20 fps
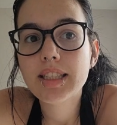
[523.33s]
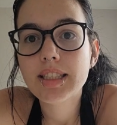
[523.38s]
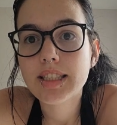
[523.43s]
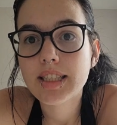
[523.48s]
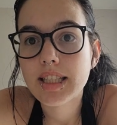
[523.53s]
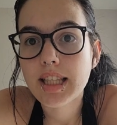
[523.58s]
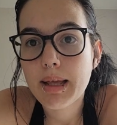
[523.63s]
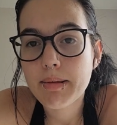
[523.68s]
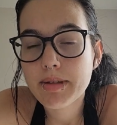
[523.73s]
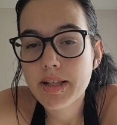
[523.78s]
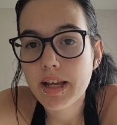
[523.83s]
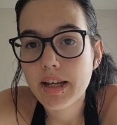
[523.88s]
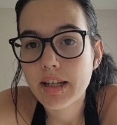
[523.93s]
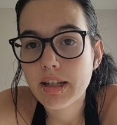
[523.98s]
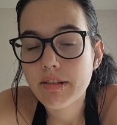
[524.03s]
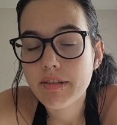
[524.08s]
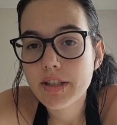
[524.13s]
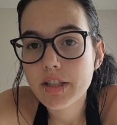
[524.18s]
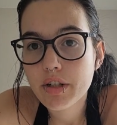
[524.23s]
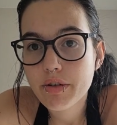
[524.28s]
the lines get
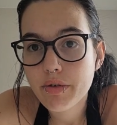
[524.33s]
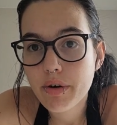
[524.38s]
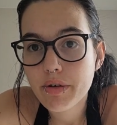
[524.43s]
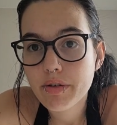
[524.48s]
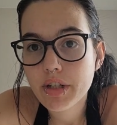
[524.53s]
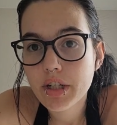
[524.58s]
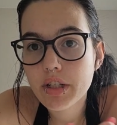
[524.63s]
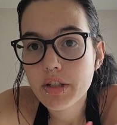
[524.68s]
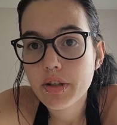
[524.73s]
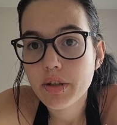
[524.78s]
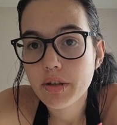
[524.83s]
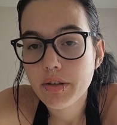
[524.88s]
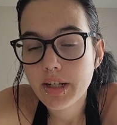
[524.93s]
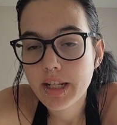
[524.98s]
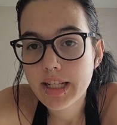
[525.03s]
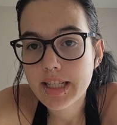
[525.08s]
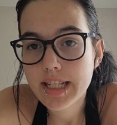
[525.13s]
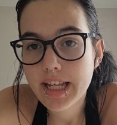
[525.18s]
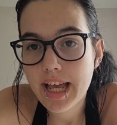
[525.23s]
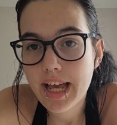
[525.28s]
It's atrocious. You
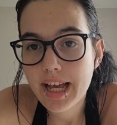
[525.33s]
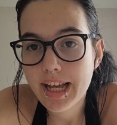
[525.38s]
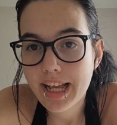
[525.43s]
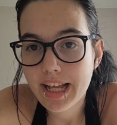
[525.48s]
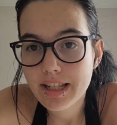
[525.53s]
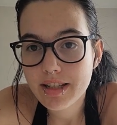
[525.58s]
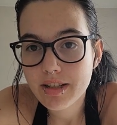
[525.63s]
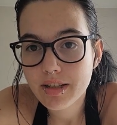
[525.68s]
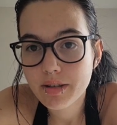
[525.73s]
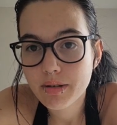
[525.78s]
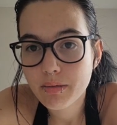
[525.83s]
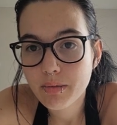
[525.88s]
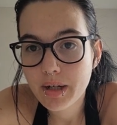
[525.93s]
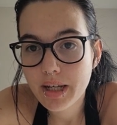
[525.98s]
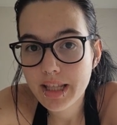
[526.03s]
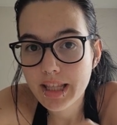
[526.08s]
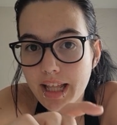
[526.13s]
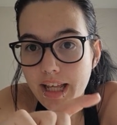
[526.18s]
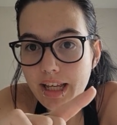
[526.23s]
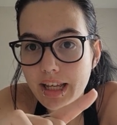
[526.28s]
need to get a kettle
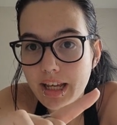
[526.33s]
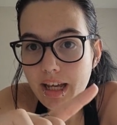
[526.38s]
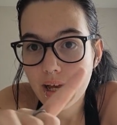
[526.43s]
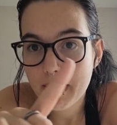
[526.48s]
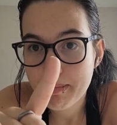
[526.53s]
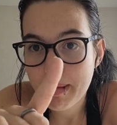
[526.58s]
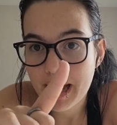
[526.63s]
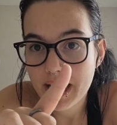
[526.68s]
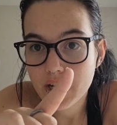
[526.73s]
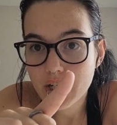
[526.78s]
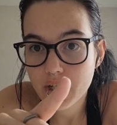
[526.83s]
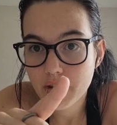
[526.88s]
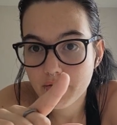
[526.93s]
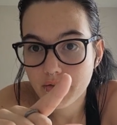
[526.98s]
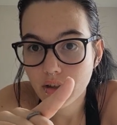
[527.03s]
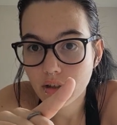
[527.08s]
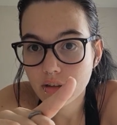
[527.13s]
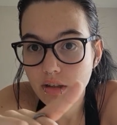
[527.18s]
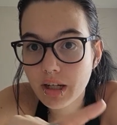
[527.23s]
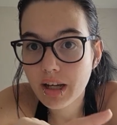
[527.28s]
with like a mesh
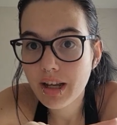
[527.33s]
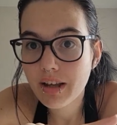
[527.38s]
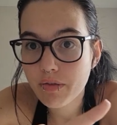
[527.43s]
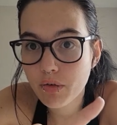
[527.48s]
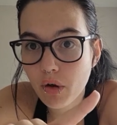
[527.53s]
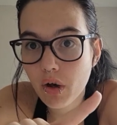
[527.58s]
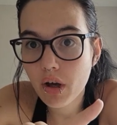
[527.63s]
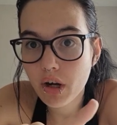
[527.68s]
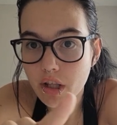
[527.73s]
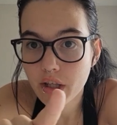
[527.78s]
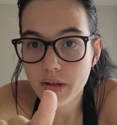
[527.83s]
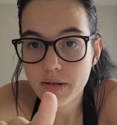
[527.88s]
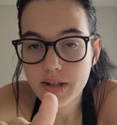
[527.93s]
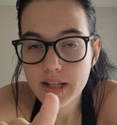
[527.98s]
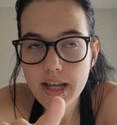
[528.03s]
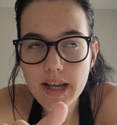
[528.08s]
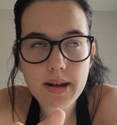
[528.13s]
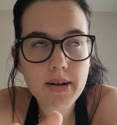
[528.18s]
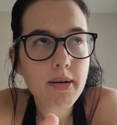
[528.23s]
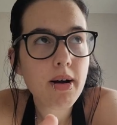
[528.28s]
filter if you're going to use
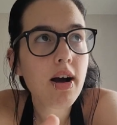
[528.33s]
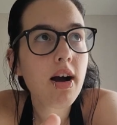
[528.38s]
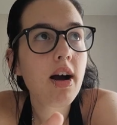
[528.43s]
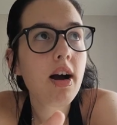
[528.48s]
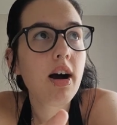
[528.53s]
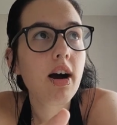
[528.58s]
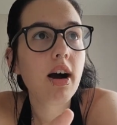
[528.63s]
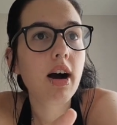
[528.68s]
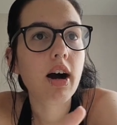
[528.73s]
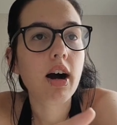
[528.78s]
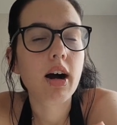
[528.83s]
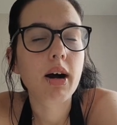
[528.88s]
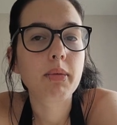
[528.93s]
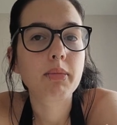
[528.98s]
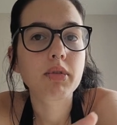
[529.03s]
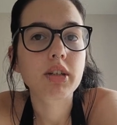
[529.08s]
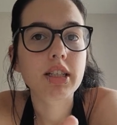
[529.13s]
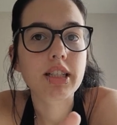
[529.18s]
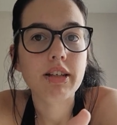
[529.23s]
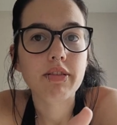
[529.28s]
it,
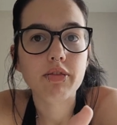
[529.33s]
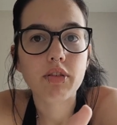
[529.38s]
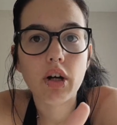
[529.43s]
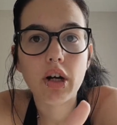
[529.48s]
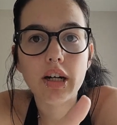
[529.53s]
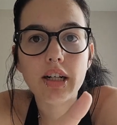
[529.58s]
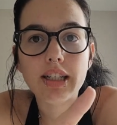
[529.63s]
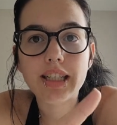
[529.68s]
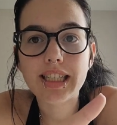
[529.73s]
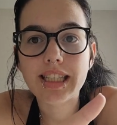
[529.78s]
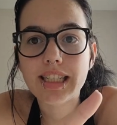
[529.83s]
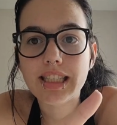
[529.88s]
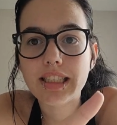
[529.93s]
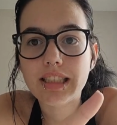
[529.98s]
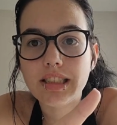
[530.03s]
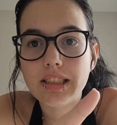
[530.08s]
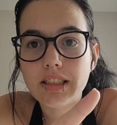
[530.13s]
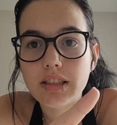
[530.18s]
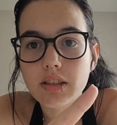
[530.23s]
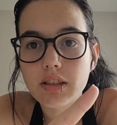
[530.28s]
because um, if not, it
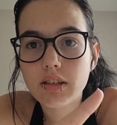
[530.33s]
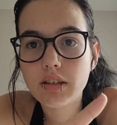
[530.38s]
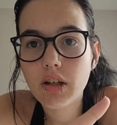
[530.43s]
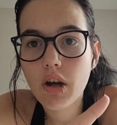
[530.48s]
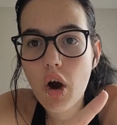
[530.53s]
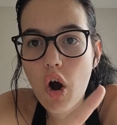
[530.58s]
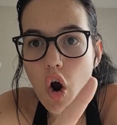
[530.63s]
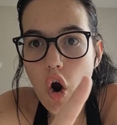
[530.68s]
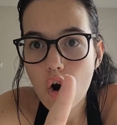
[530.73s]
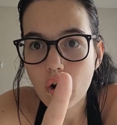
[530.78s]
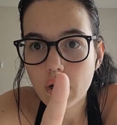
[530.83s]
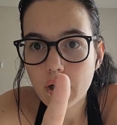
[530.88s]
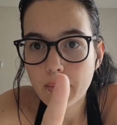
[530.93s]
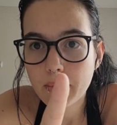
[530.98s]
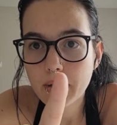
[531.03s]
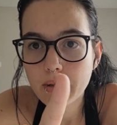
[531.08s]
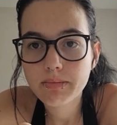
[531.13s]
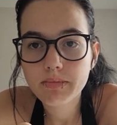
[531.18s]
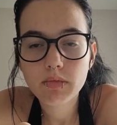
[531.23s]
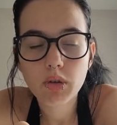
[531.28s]
is
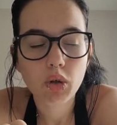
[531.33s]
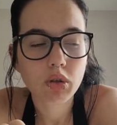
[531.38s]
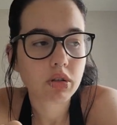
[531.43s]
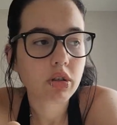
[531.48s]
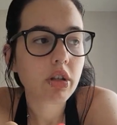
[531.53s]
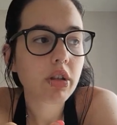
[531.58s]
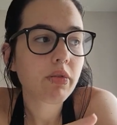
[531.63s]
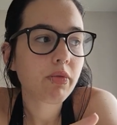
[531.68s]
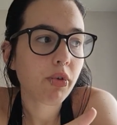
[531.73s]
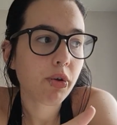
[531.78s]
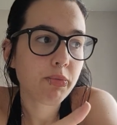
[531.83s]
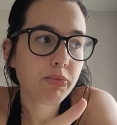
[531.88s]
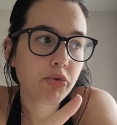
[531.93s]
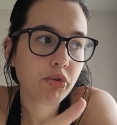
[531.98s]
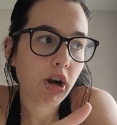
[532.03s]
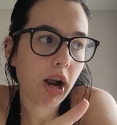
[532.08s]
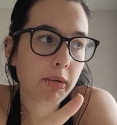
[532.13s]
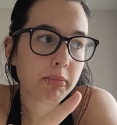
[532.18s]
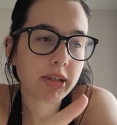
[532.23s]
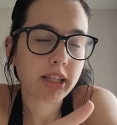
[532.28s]
horrible. Also, the rooms
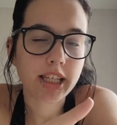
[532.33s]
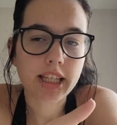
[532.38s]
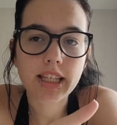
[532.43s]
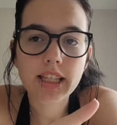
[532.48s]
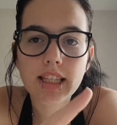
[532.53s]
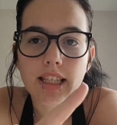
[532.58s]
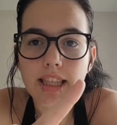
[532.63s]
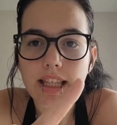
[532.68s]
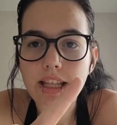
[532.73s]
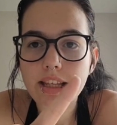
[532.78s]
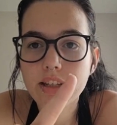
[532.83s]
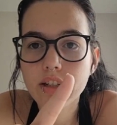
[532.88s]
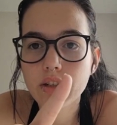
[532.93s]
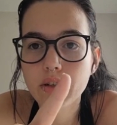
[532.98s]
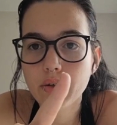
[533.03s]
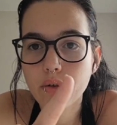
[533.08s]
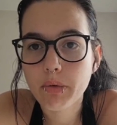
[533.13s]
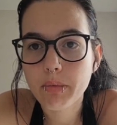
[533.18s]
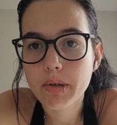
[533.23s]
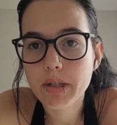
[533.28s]
trap heat like
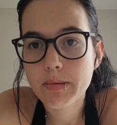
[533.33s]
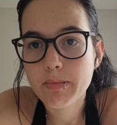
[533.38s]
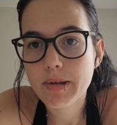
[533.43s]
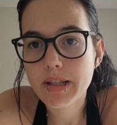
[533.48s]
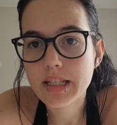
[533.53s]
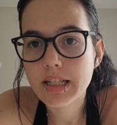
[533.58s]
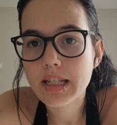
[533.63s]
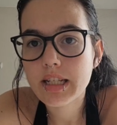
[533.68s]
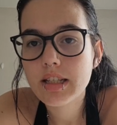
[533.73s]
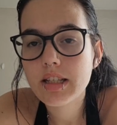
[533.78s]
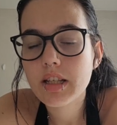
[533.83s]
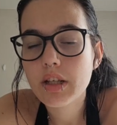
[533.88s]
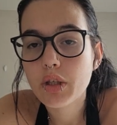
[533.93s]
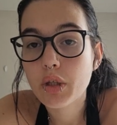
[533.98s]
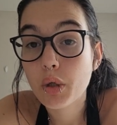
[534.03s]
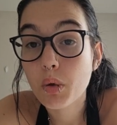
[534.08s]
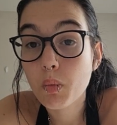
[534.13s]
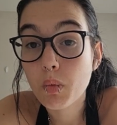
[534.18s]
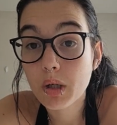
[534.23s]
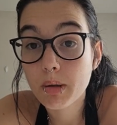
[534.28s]
nobody's business.
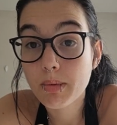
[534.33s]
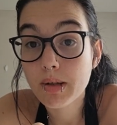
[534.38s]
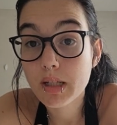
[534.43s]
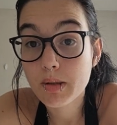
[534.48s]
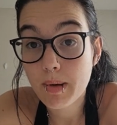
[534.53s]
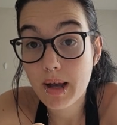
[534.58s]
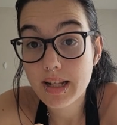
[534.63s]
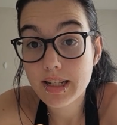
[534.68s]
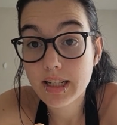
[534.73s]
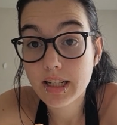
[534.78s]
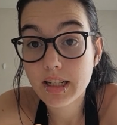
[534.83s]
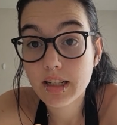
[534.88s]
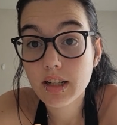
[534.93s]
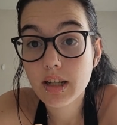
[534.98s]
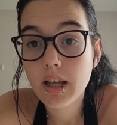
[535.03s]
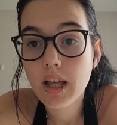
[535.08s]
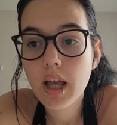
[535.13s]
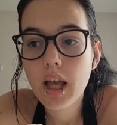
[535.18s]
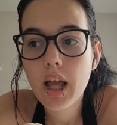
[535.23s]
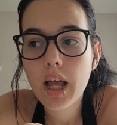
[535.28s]
You will be
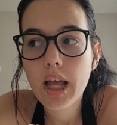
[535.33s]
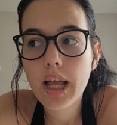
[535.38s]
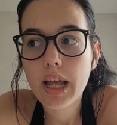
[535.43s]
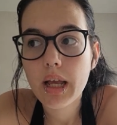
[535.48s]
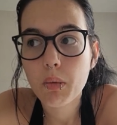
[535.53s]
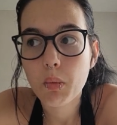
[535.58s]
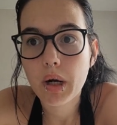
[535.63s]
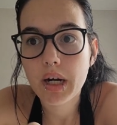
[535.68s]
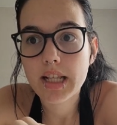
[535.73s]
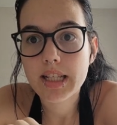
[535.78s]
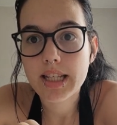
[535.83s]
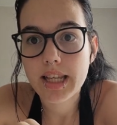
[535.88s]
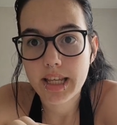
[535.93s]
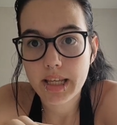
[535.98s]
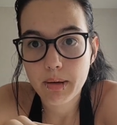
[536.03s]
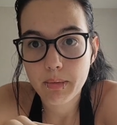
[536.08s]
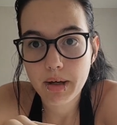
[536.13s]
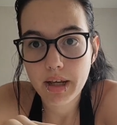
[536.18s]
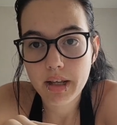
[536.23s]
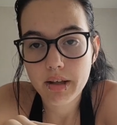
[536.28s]
sweating when it's a
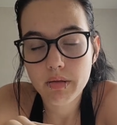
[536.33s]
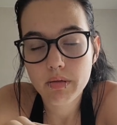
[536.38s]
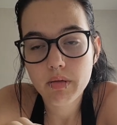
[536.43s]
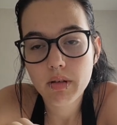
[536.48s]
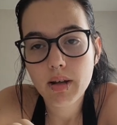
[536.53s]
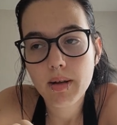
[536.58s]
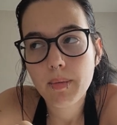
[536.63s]
heat wave,